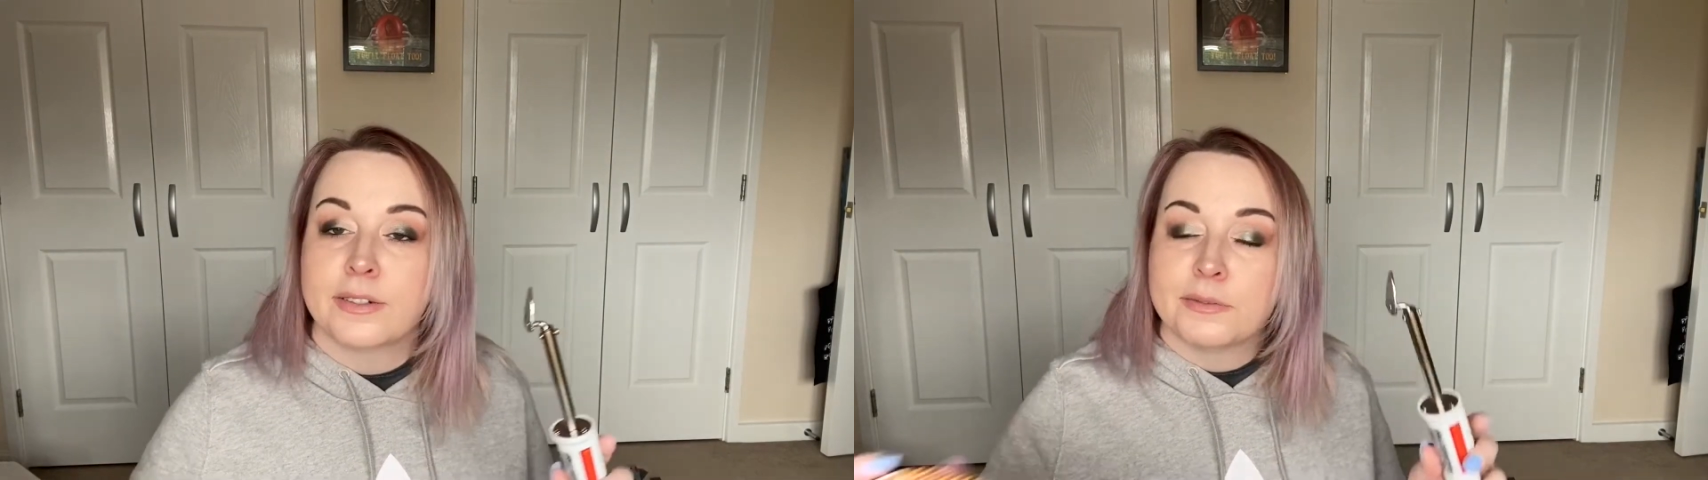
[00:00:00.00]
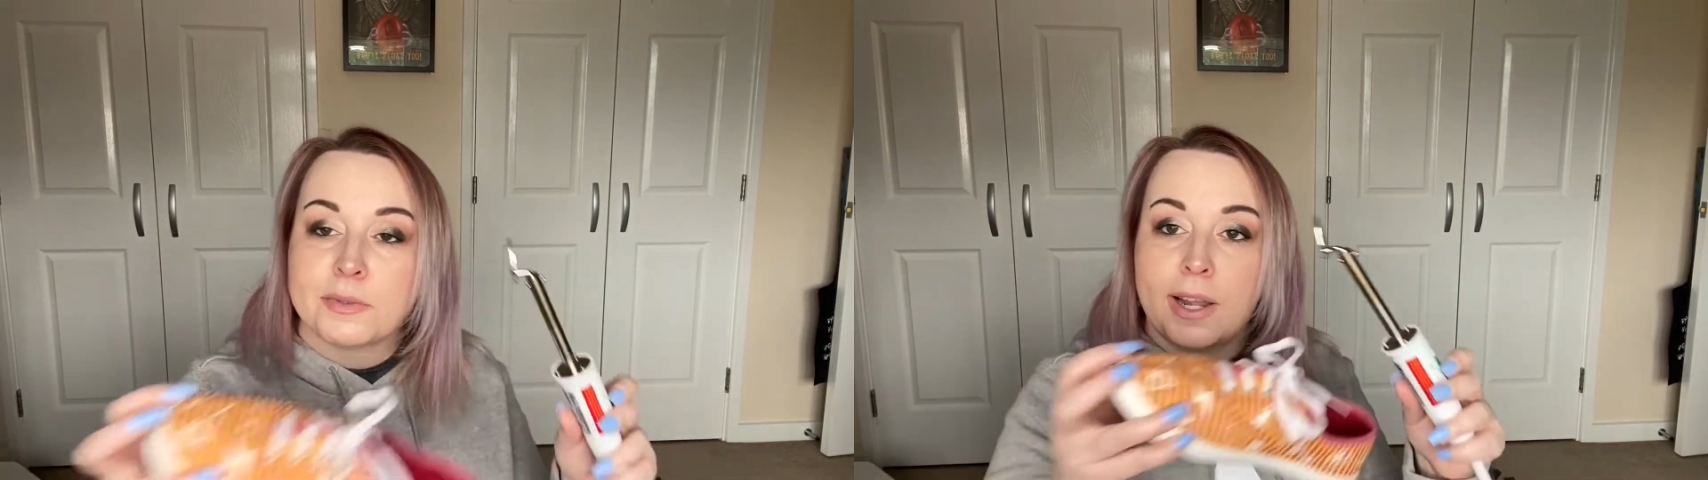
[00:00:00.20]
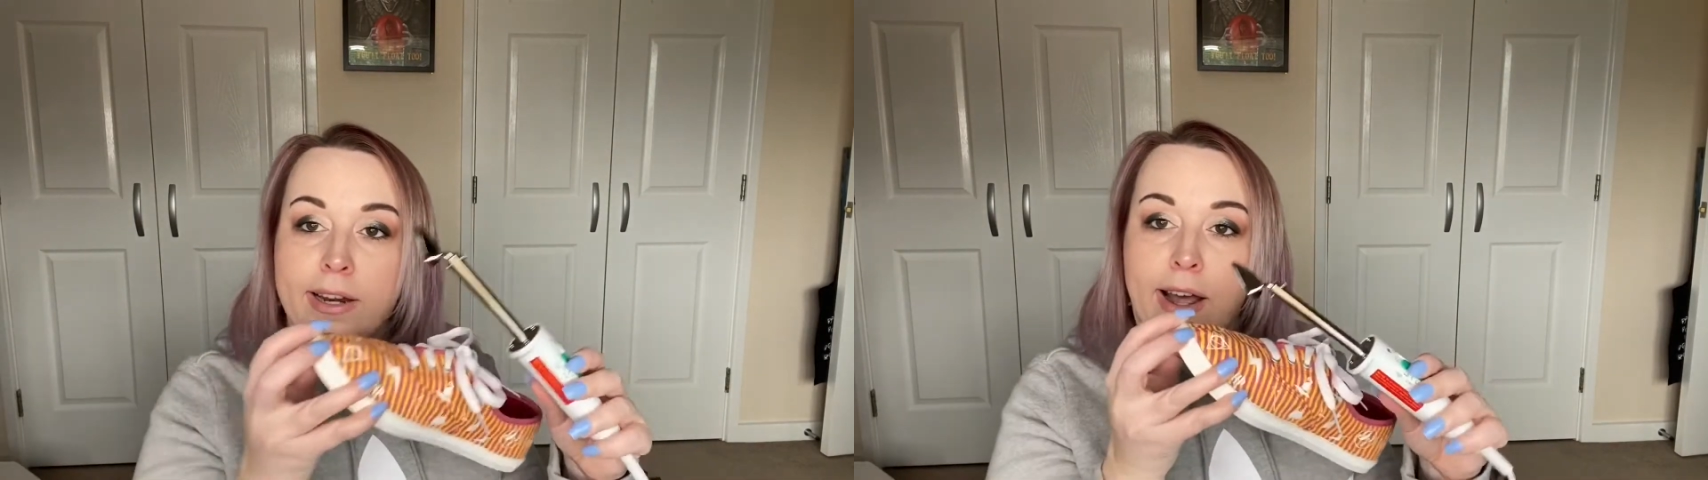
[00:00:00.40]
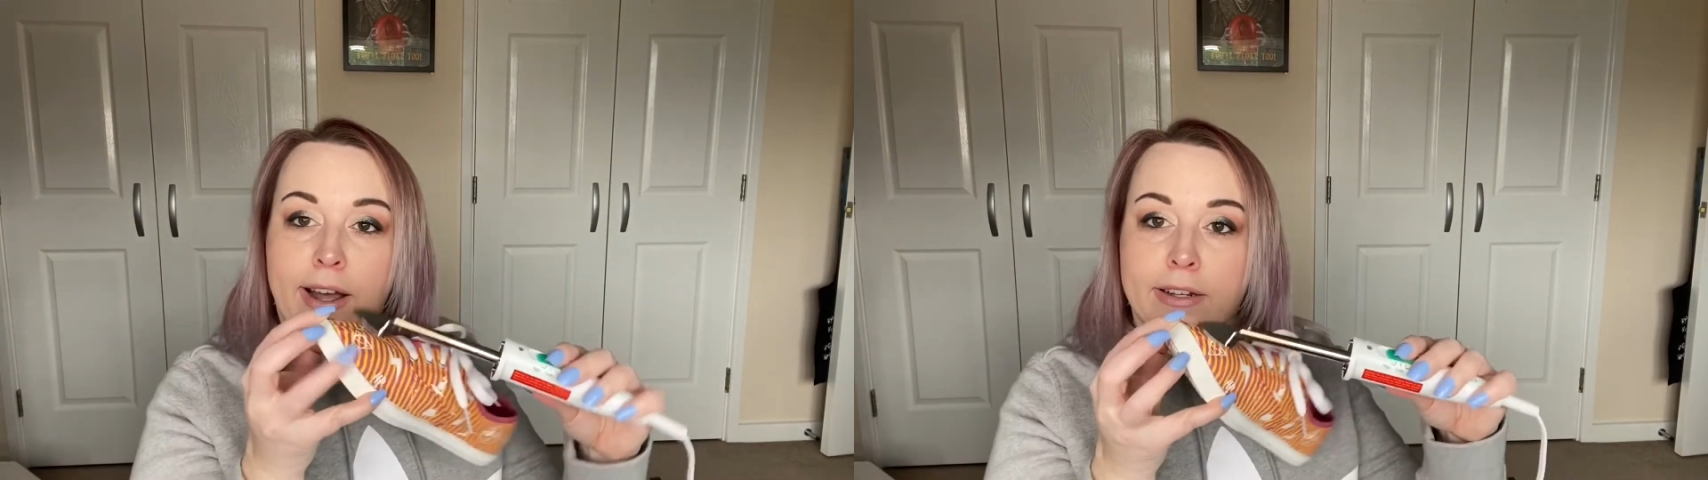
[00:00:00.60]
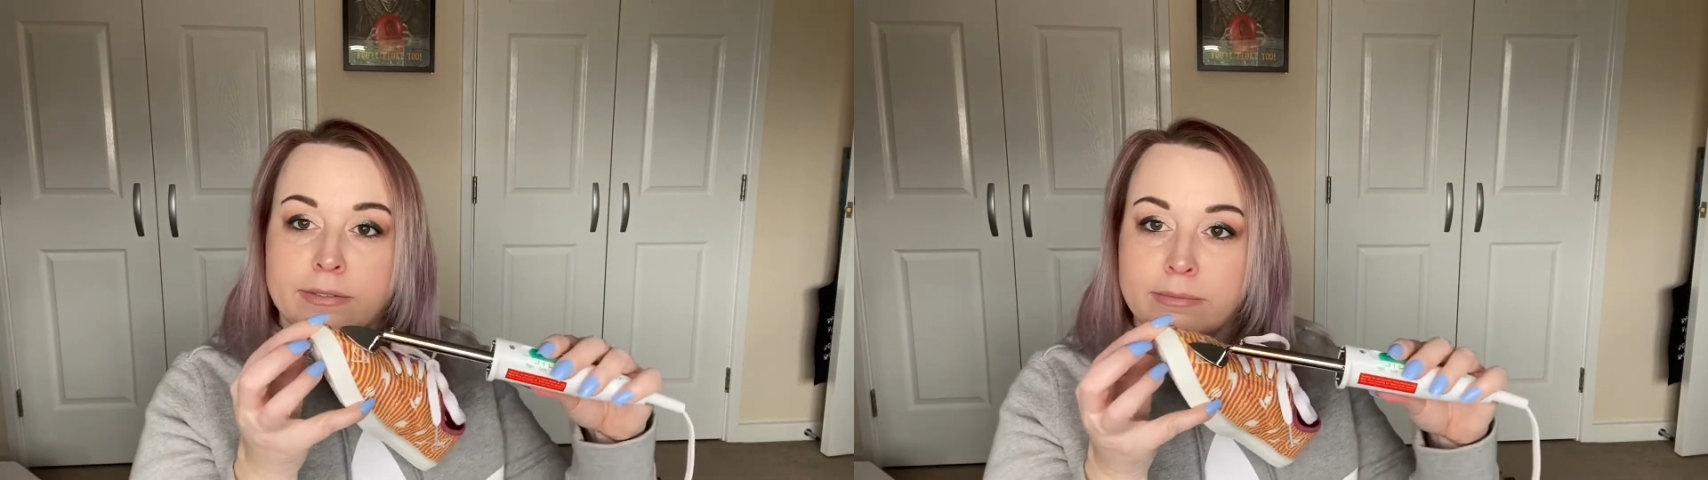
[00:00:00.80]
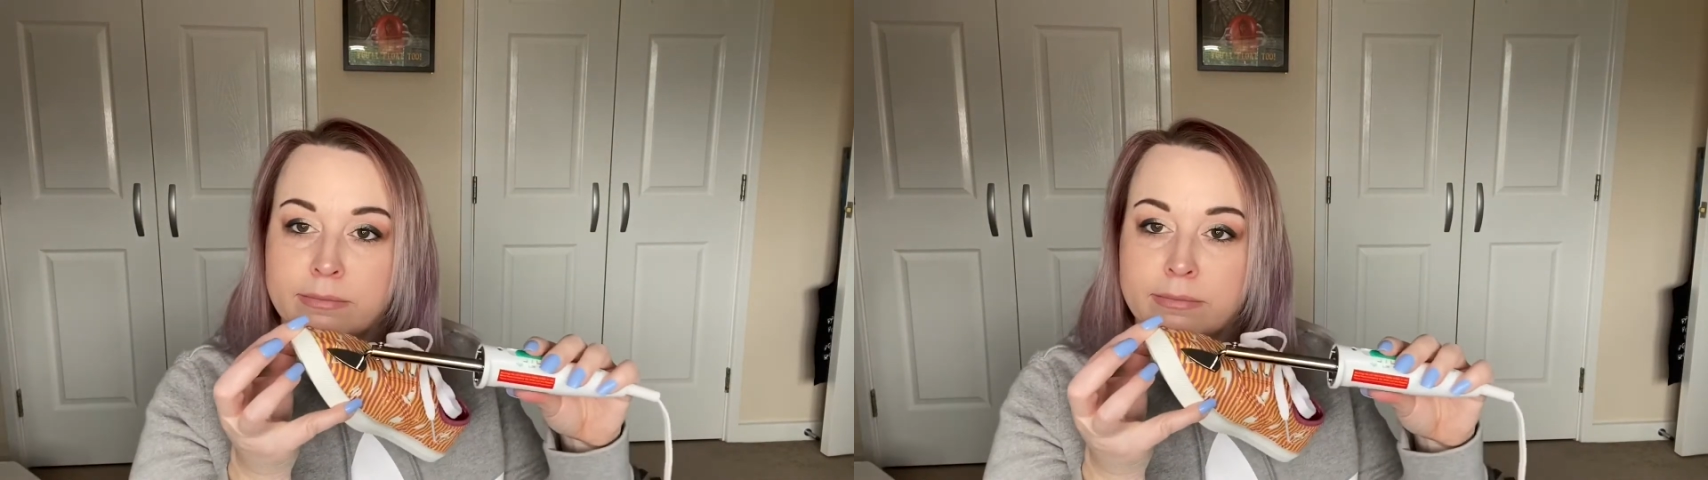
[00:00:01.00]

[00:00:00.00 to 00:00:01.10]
right on